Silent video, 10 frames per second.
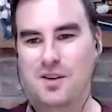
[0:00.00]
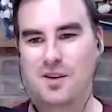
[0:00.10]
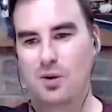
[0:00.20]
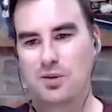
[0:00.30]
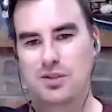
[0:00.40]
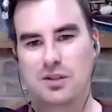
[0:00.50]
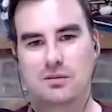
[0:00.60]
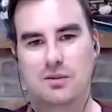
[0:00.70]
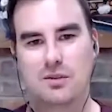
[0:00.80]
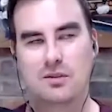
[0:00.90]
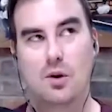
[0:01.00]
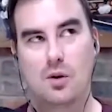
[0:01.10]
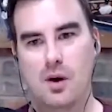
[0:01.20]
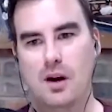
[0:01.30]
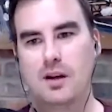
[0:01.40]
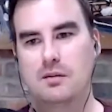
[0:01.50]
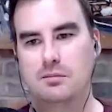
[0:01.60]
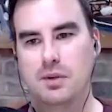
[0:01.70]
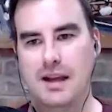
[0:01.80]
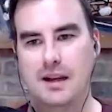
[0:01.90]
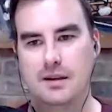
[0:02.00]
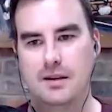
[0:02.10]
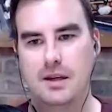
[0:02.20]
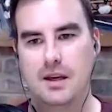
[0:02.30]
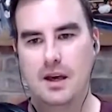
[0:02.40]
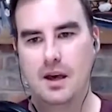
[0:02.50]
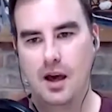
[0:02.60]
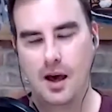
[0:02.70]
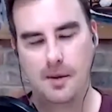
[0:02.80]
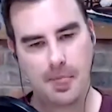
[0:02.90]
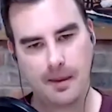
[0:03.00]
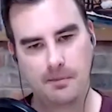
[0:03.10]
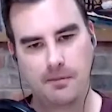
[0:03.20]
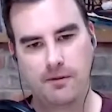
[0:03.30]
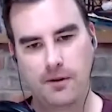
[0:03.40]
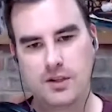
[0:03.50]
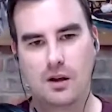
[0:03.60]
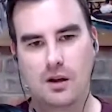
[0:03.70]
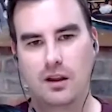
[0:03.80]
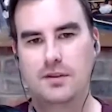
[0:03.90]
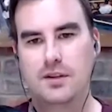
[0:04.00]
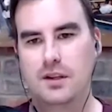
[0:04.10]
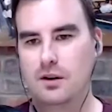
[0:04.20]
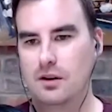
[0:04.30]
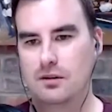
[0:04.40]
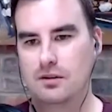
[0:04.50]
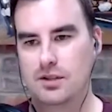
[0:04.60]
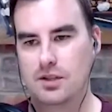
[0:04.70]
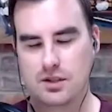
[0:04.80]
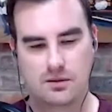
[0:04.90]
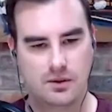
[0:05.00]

approach to go to market planning. Um, first, I'd love to hear just